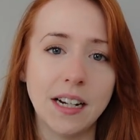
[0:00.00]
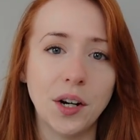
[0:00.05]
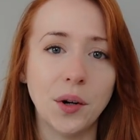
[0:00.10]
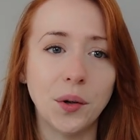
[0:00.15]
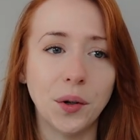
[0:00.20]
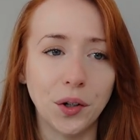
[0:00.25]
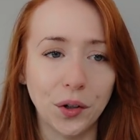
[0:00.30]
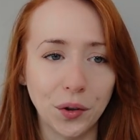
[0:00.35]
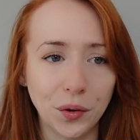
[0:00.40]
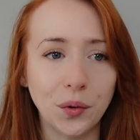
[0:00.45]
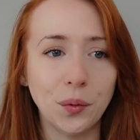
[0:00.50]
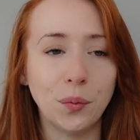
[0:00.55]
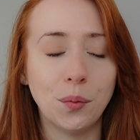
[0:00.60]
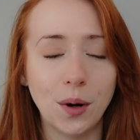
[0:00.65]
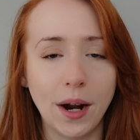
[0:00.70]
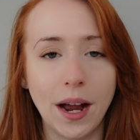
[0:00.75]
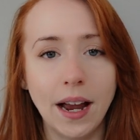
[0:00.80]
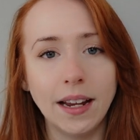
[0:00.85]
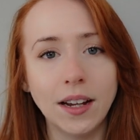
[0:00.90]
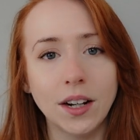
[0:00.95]
and a good
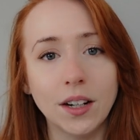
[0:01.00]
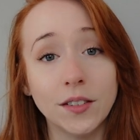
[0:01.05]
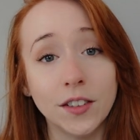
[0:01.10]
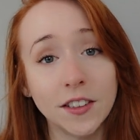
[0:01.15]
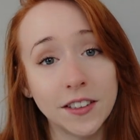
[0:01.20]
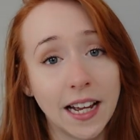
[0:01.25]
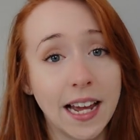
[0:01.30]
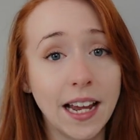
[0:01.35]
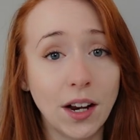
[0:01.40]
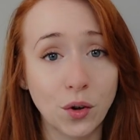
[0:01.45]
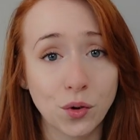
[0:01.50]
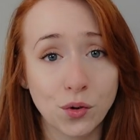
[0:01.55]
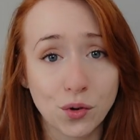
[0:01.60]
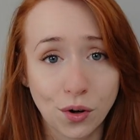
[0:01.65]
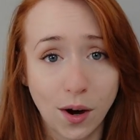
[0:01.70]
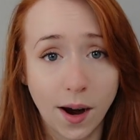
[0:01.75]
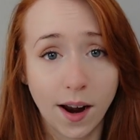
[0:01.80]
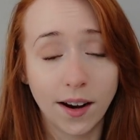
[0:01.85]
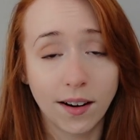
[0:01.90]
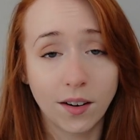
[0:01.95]
way of staying on
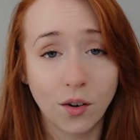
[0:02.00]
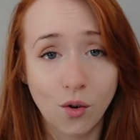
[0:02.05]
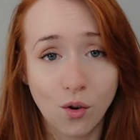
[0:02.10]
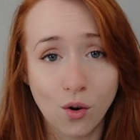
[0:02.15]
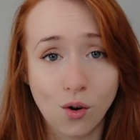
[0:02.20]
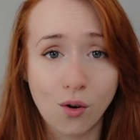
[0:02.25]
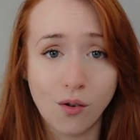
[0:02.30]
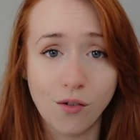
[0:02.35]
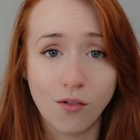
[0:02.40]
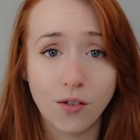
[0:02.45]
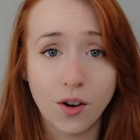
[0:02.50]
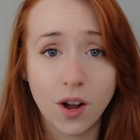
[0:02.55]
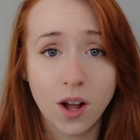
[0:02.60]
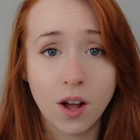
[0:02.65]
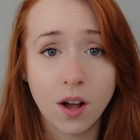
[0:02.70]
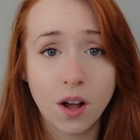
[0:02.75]
track of